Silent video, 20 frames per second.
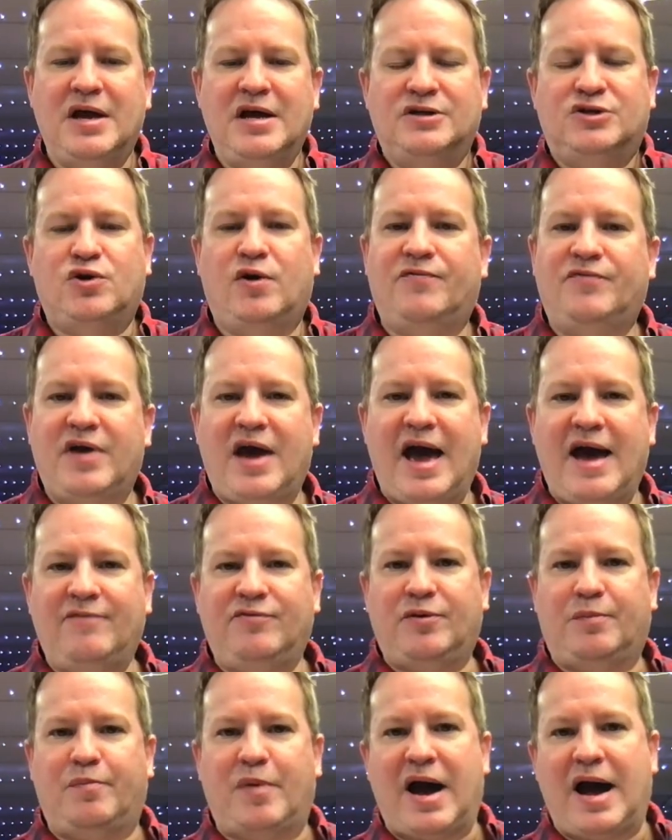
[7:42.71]
So if you have
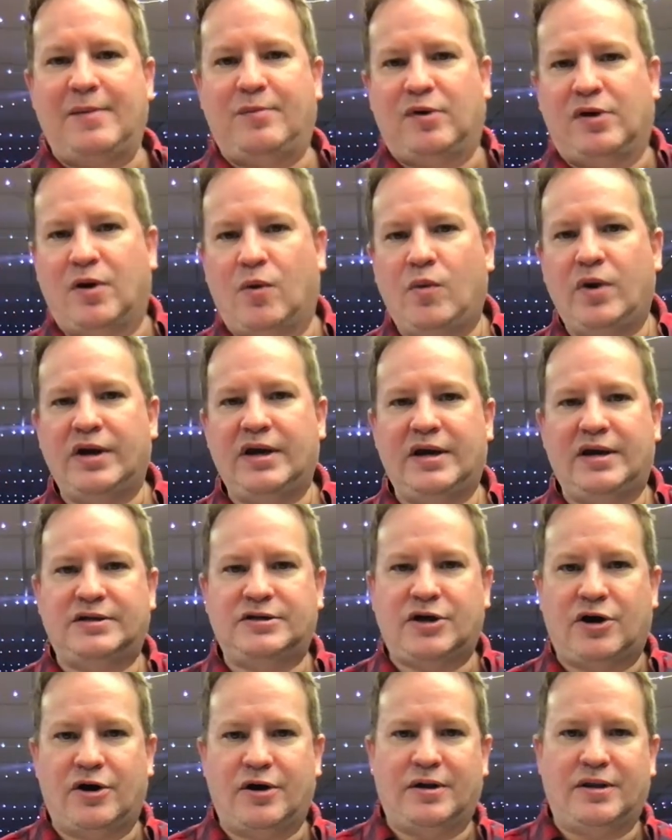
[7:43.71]
your Bible, I want you to
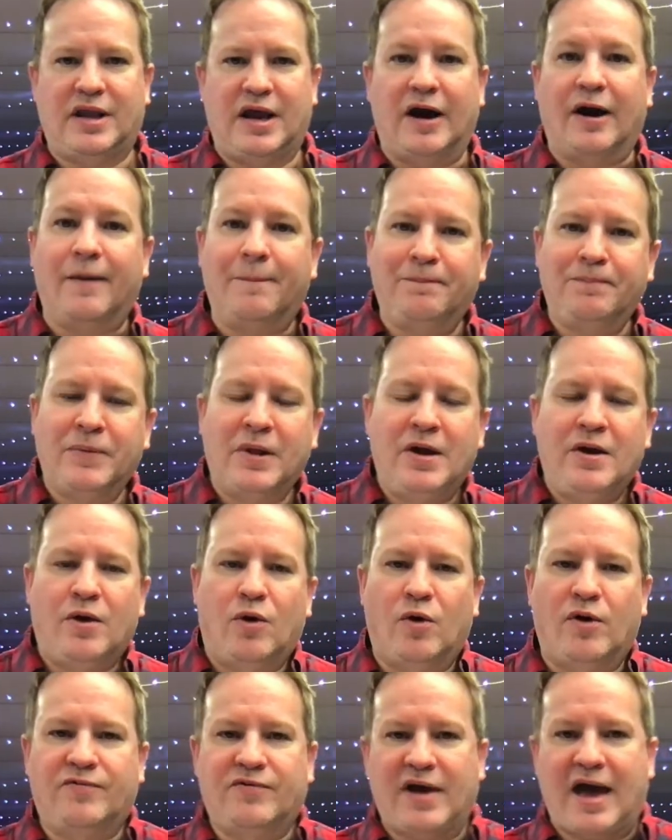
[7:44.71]
turn there.
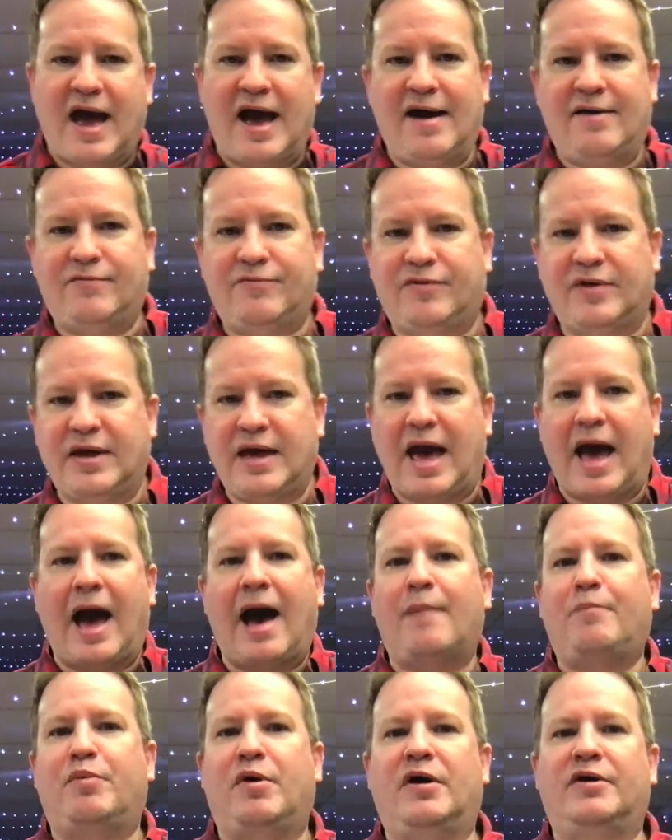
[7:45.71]
Or if you have the
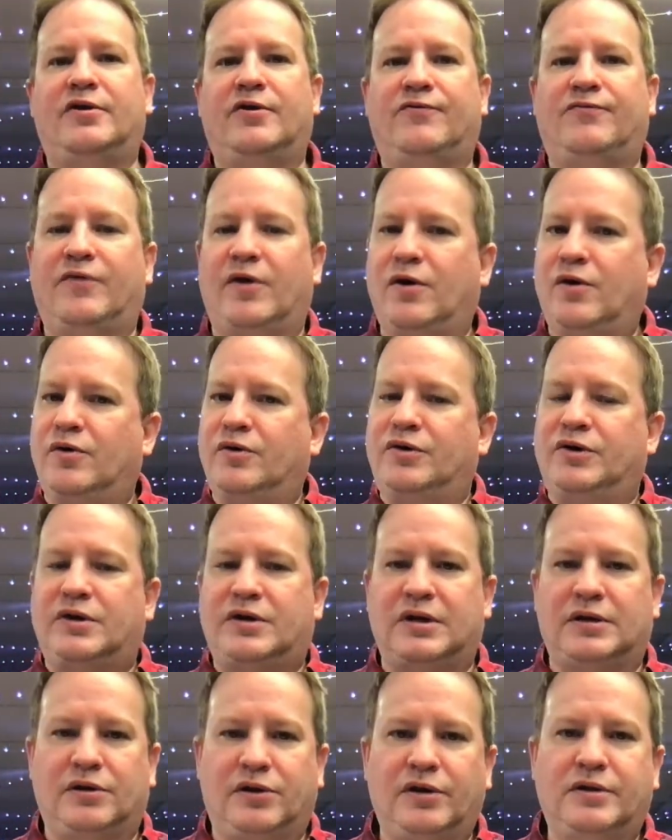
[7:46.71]
app on your phone, you
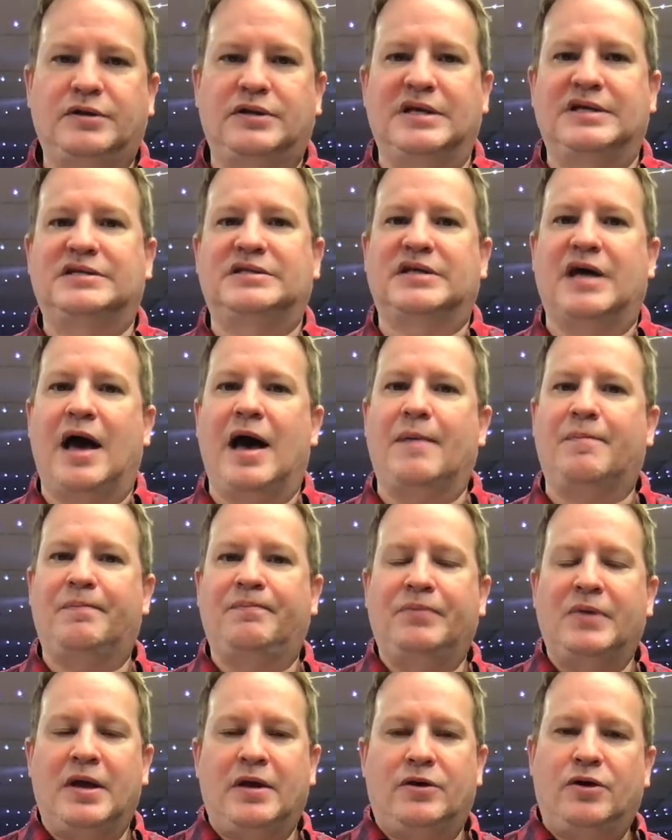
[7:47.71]
can look this up.
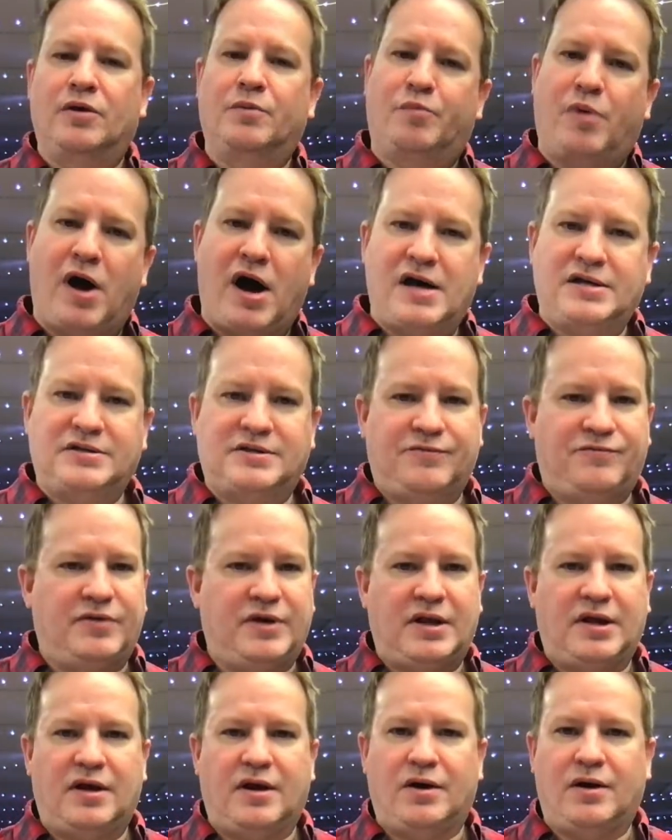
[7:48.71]
You can pause the
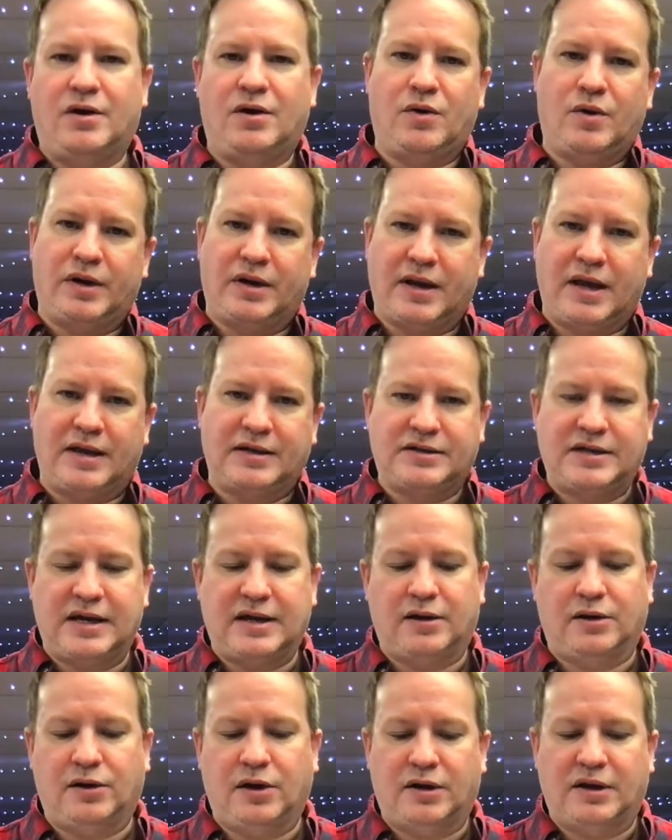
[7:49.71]
video and
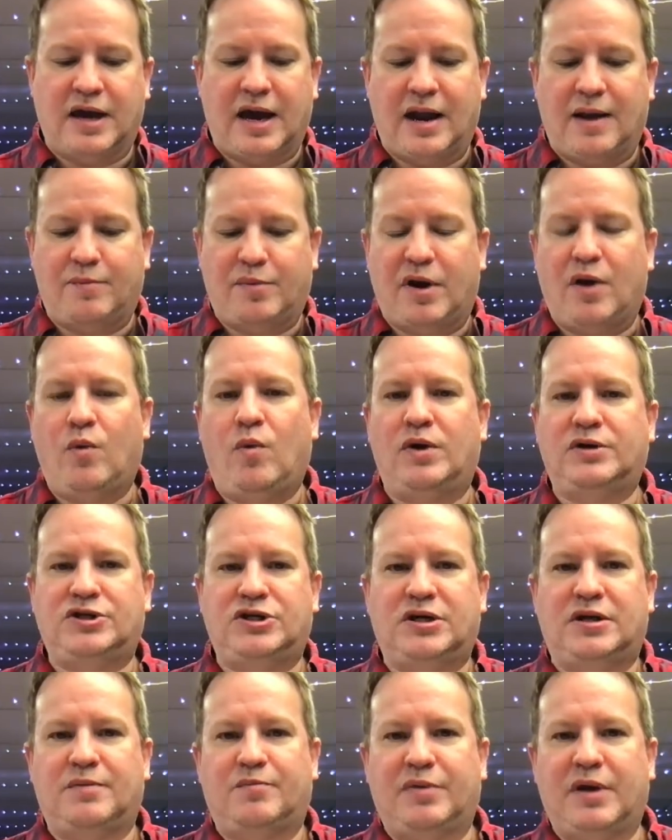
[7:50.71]
take a look at it. But I want
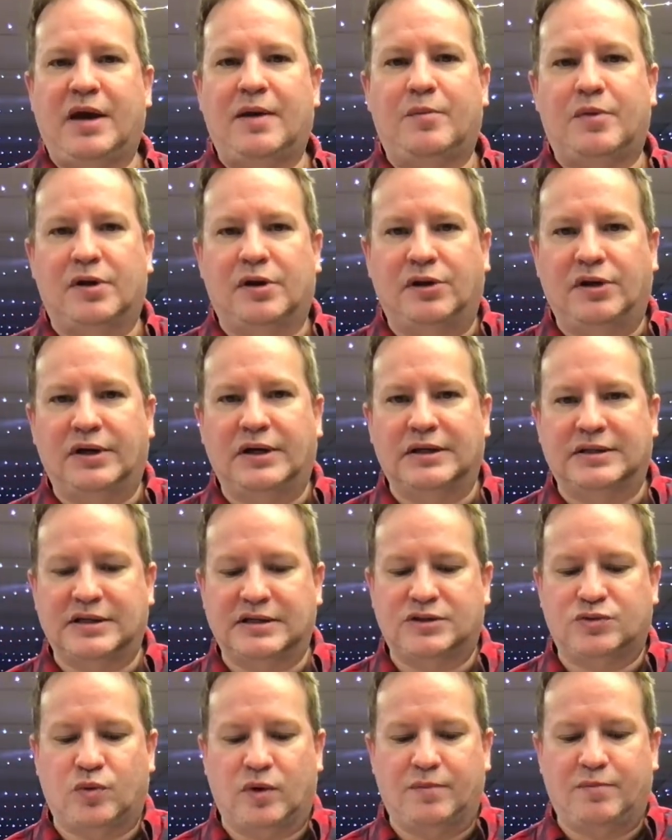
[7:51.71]
you to be able to look at
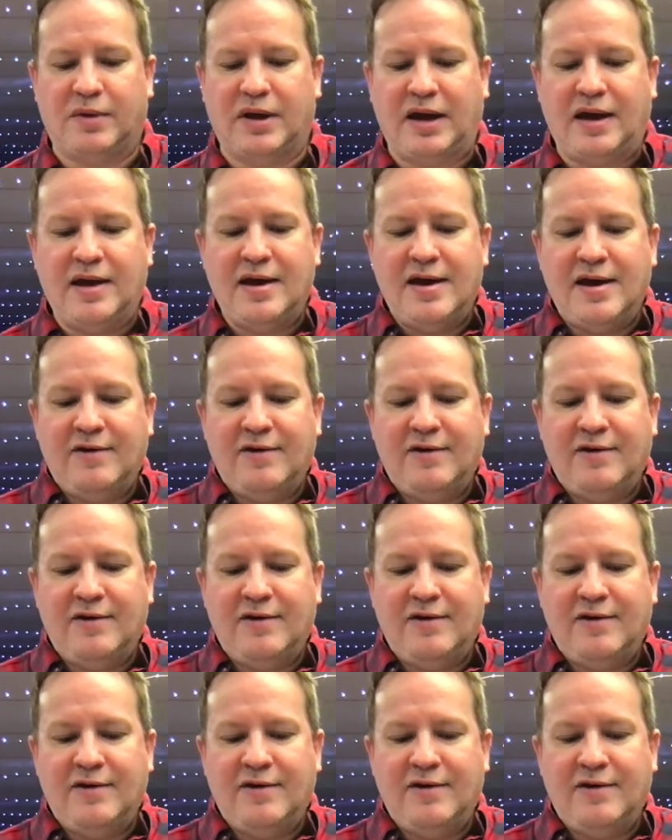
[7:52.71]
this with me.